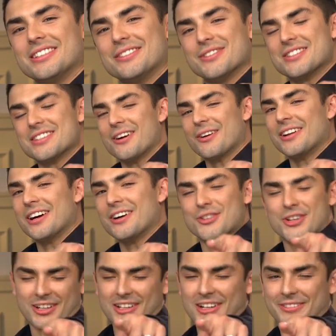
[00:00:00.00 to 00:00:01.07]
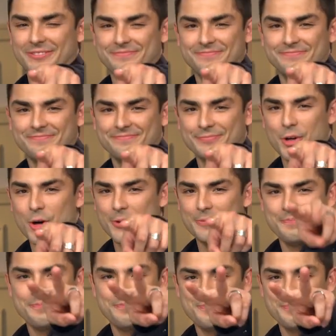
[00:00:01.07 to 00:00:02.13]
If it's out right now, check it out. Alright,
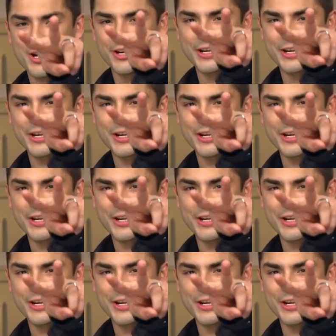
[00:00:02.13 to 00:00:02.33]
bye